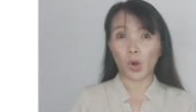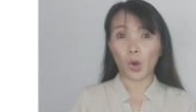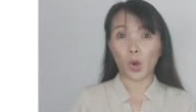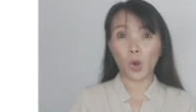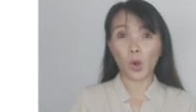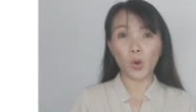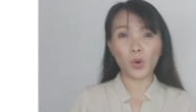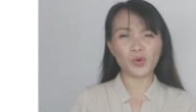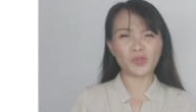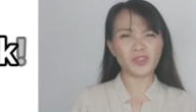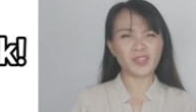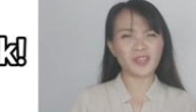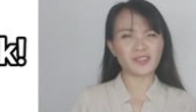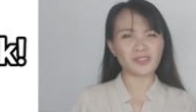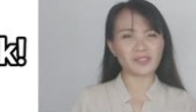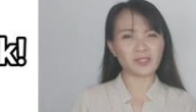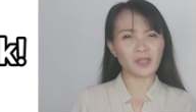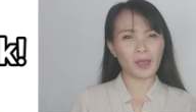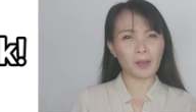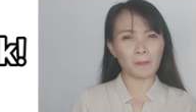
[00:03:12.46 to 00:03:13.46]
Oh,
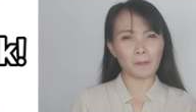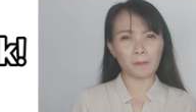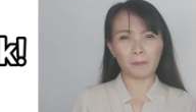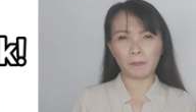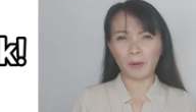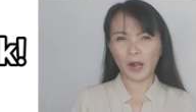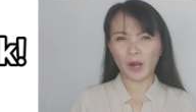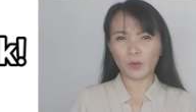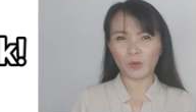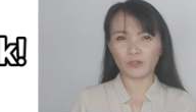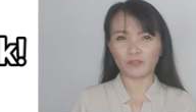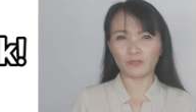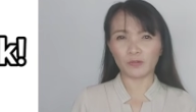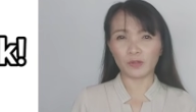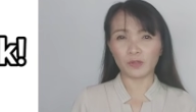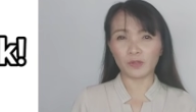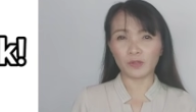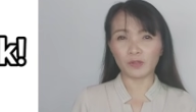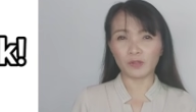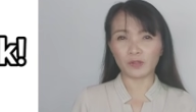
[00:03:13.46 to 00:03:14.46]
that's a
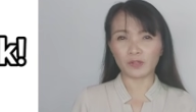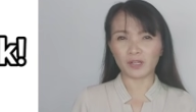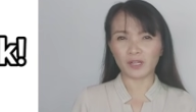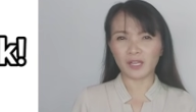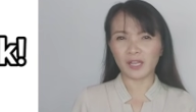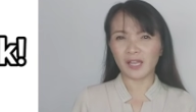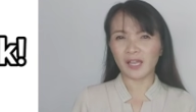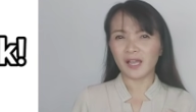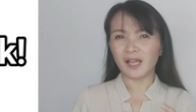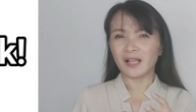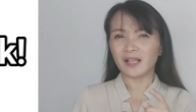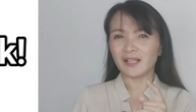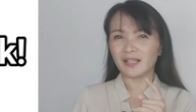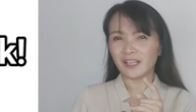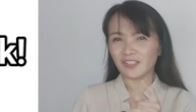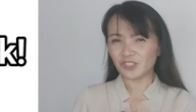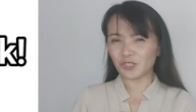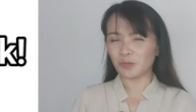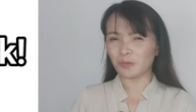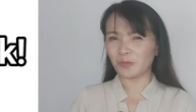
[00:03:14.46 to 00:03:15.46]
powerful hook.
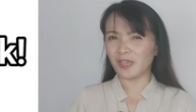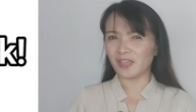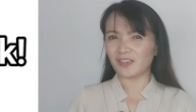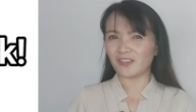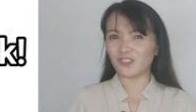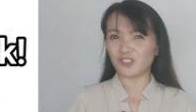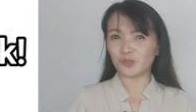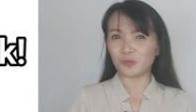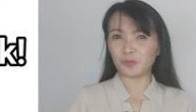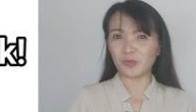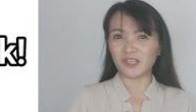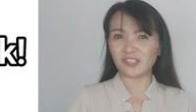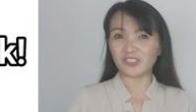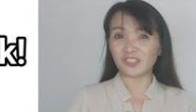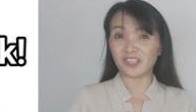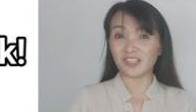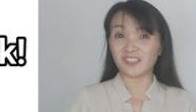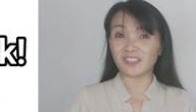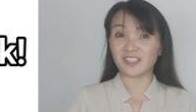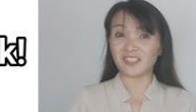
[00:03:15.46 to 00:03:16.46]
Let's make his
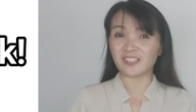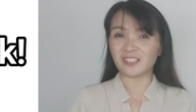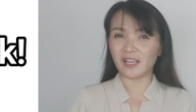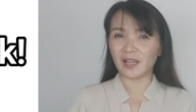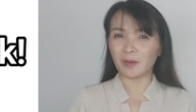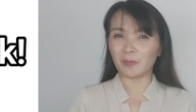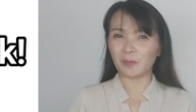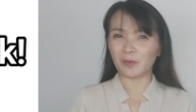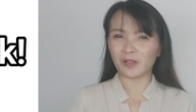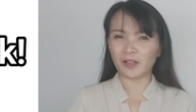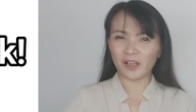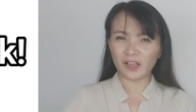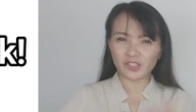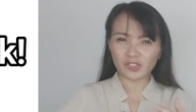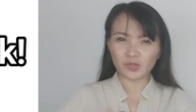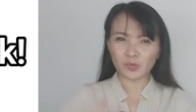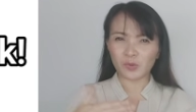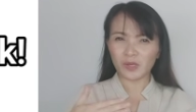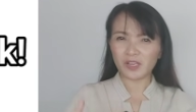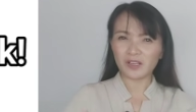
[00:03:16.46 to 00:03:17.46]
speech as a sample
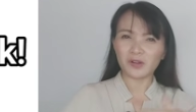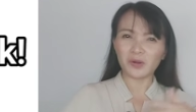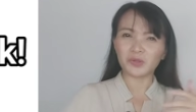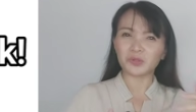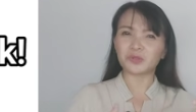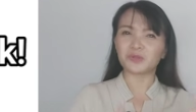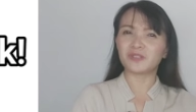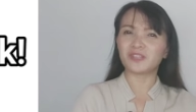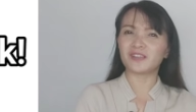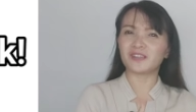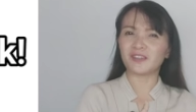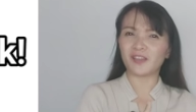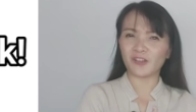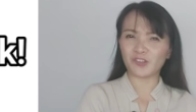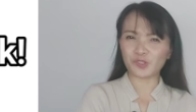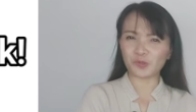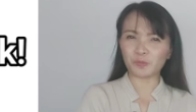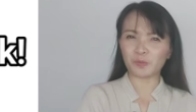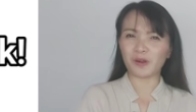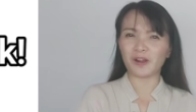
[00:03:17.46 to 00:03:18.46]
as we go to the
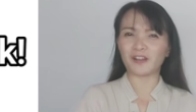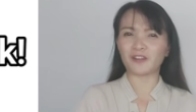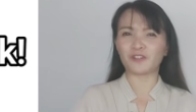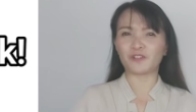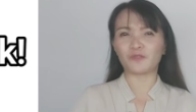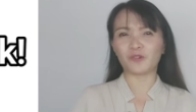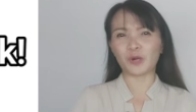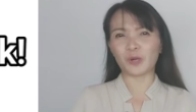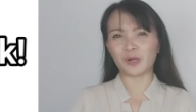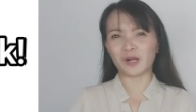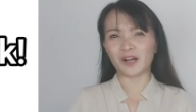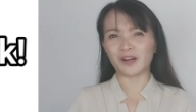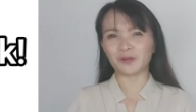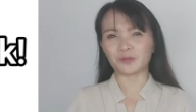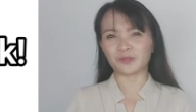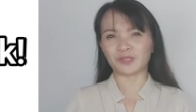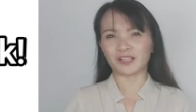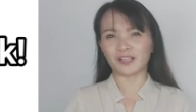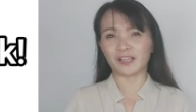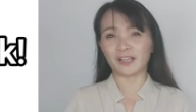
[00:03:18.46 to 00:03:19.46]
next part of our
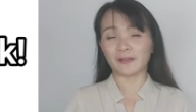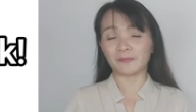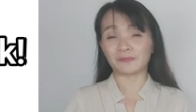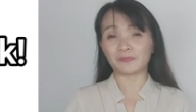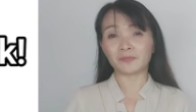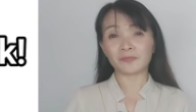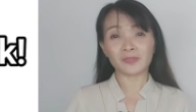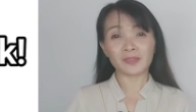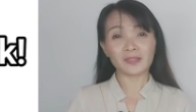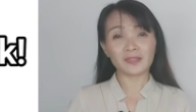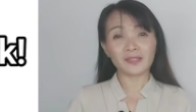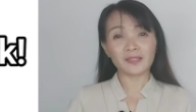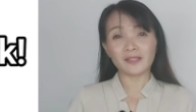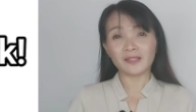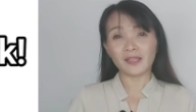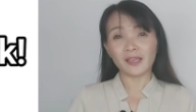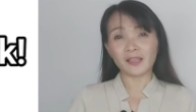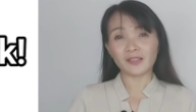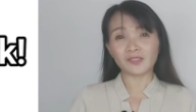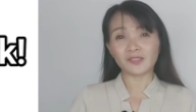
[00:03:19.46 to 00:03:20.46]
outline. The
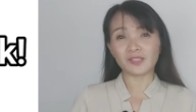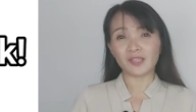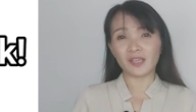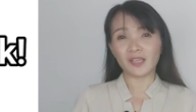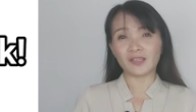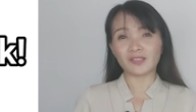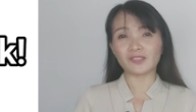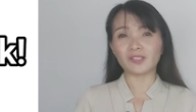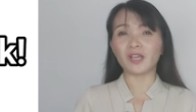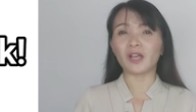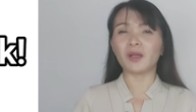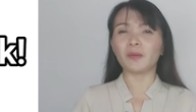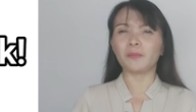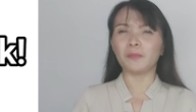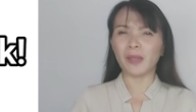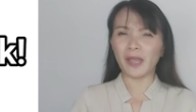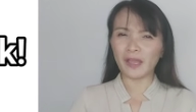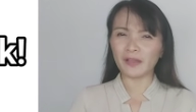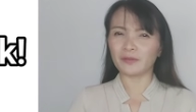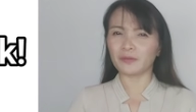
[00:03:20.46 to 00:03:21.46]
next is
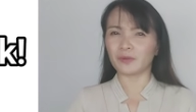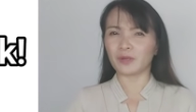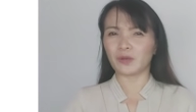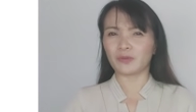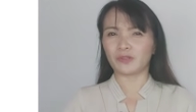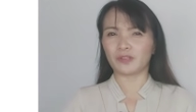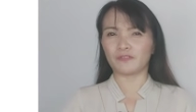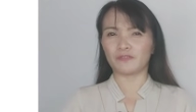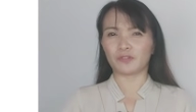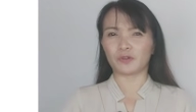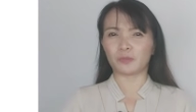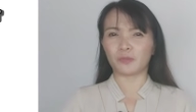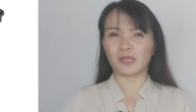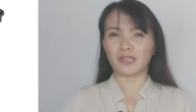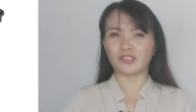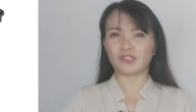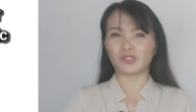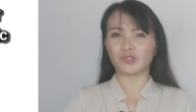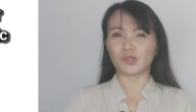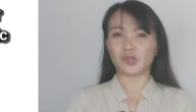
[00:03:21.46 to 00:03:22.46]
background
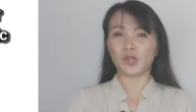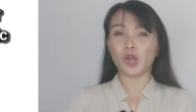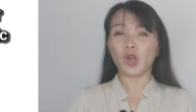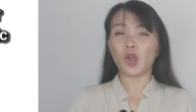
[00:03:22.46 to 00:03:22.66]
information